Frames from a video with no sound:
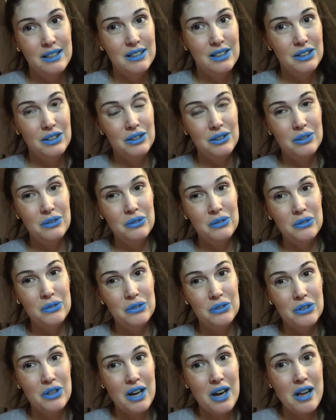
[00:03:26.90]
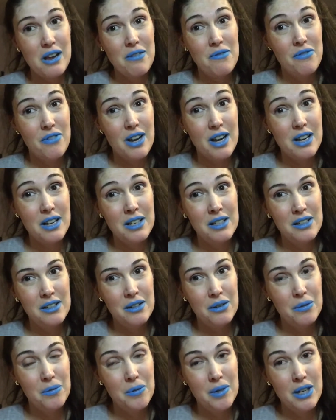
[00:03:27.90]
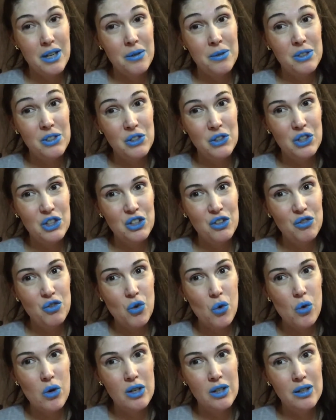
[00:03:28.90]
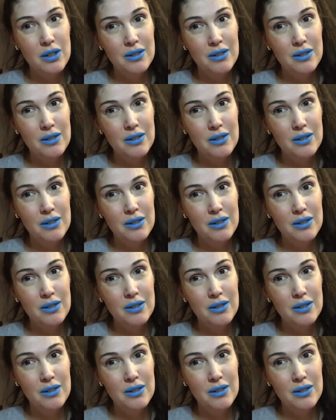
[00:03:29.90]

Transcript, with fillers: to try and find what I was looking for.